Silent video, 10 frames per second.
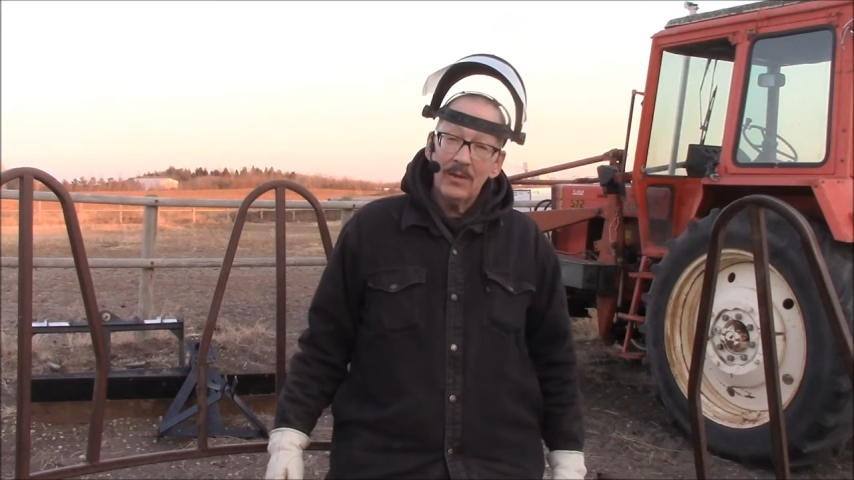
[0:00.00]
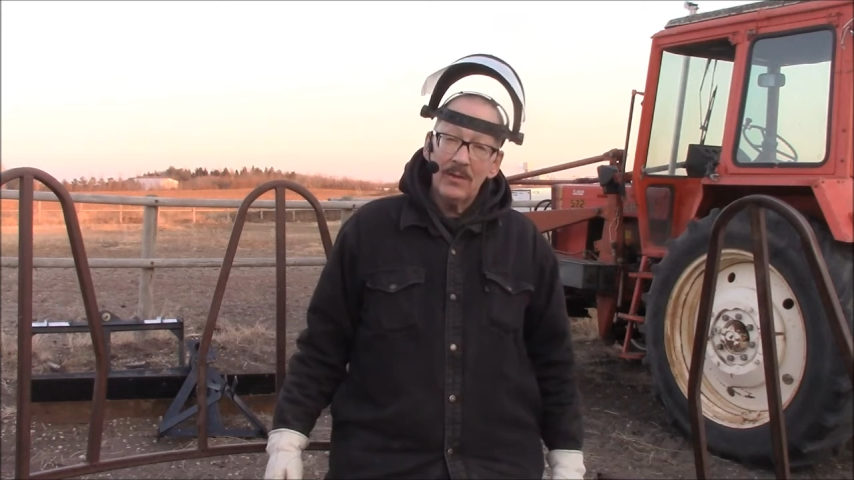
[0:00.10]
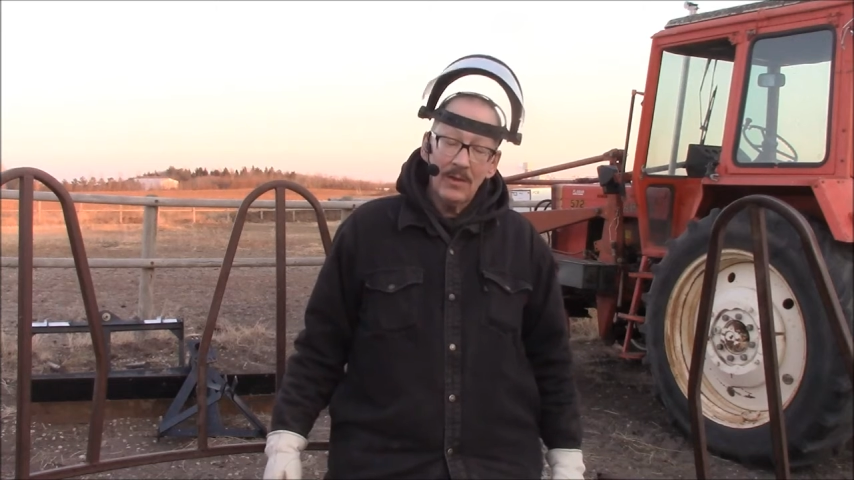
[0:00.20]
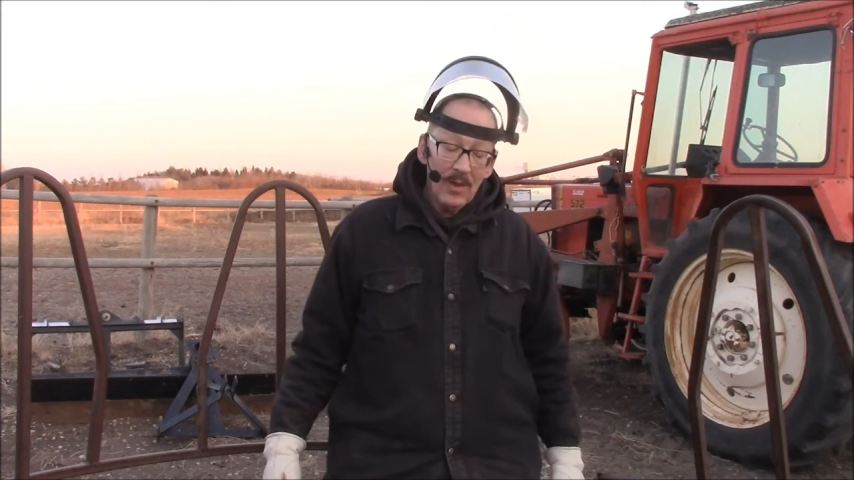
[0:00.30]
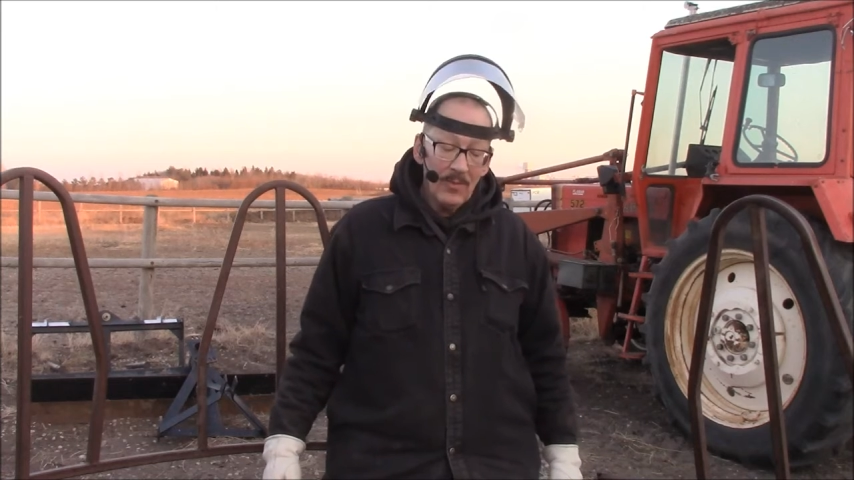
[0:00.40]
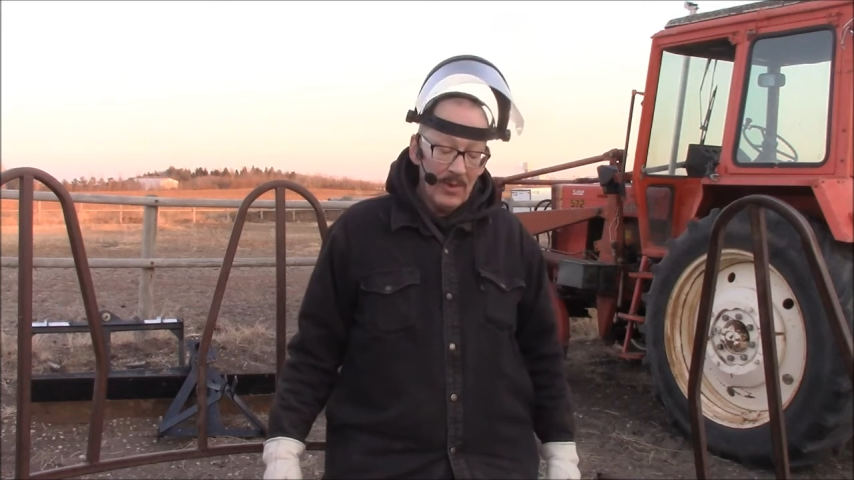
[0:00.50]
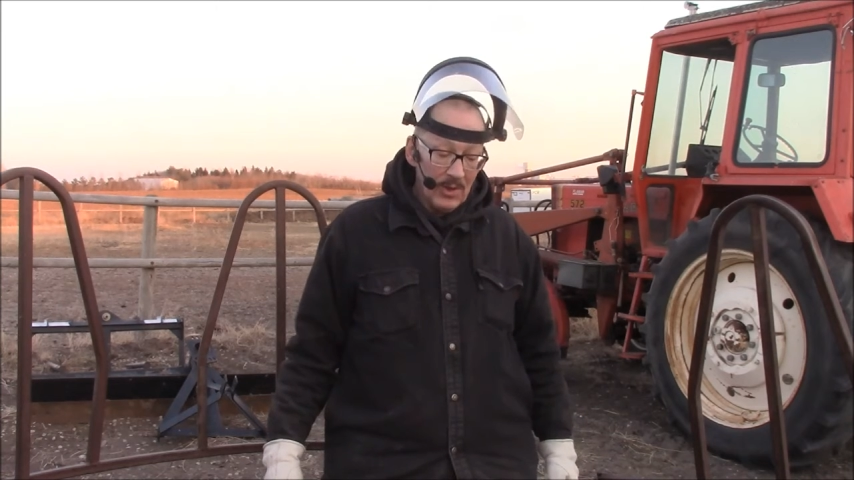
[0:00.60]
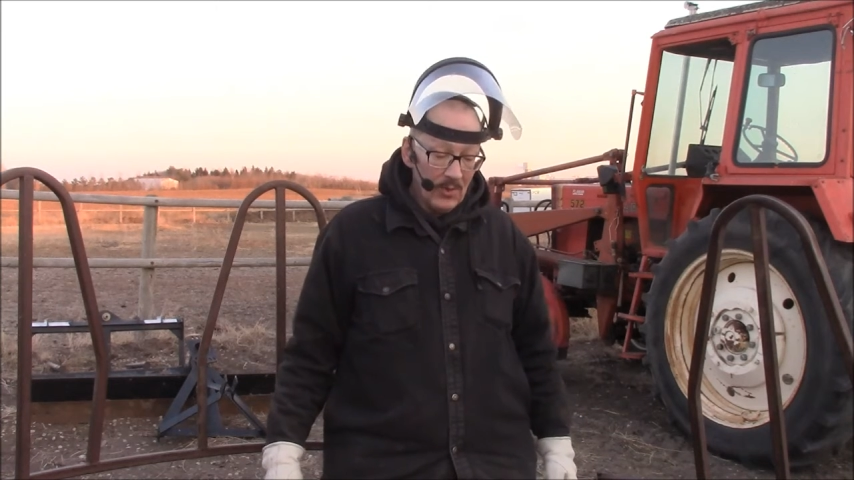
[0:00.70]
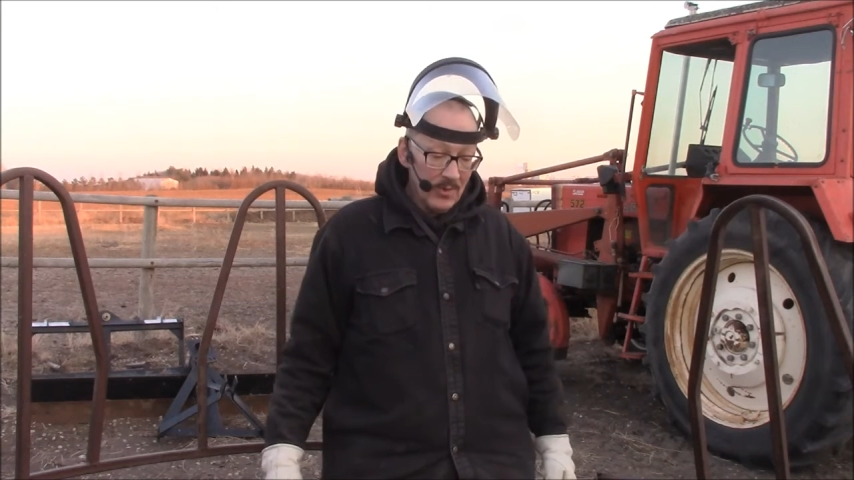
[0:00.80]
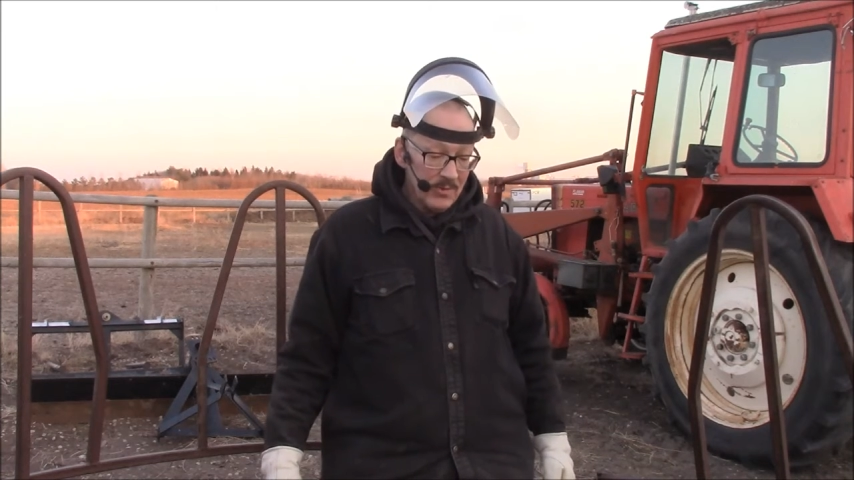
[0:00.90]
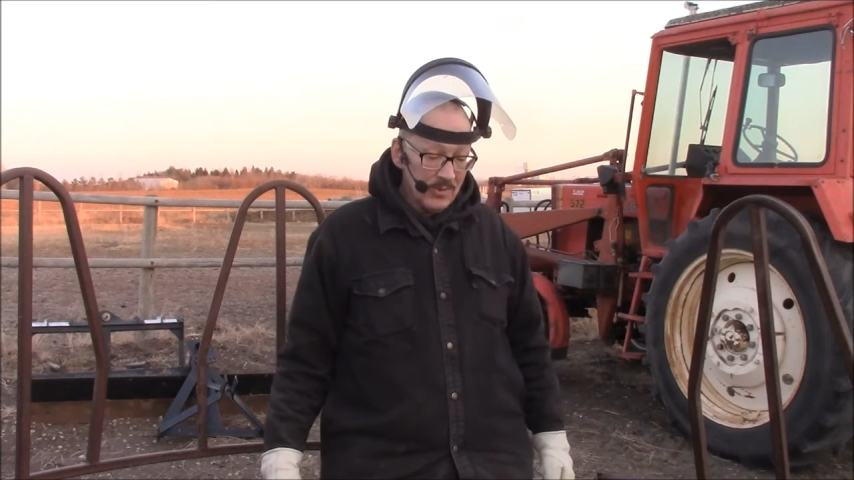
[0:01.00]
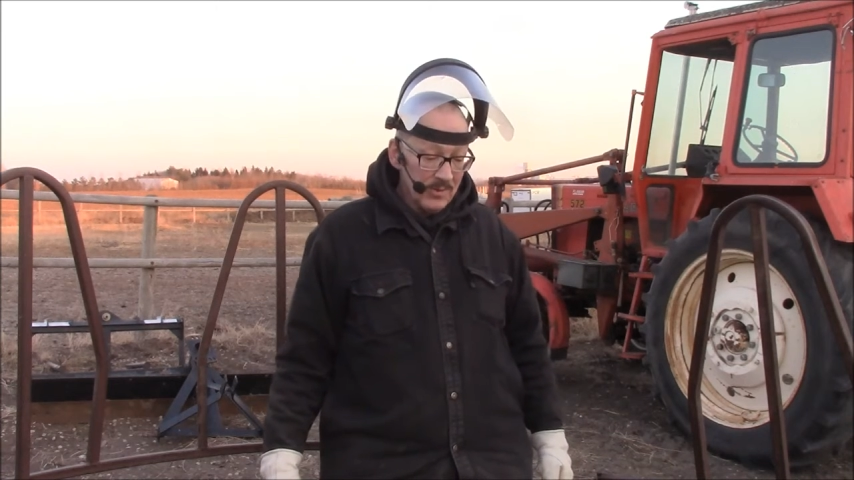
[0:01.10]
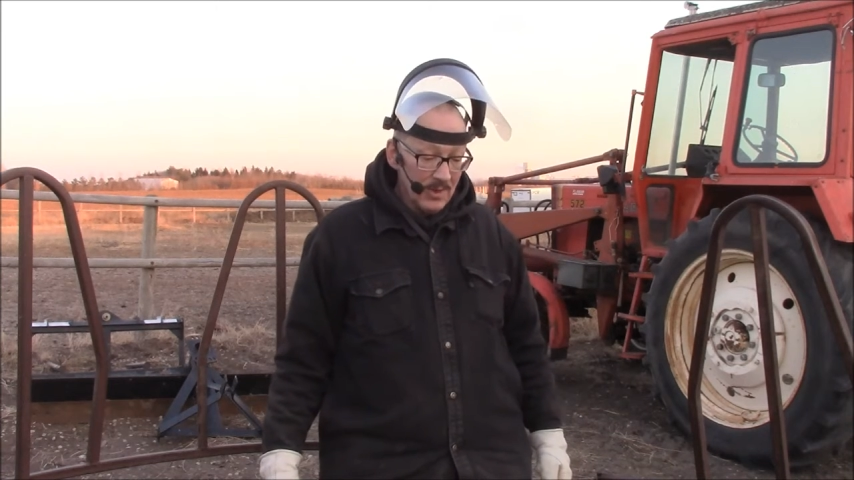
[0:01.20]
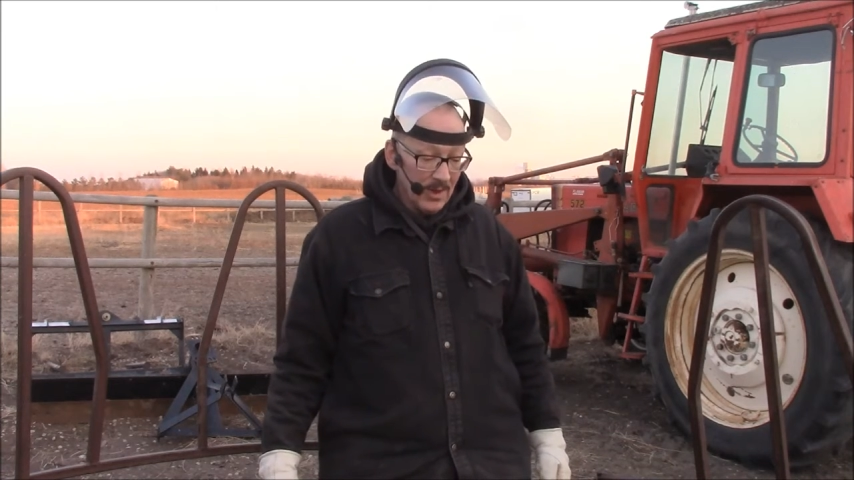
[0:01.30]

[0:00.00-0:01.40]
and how many horses you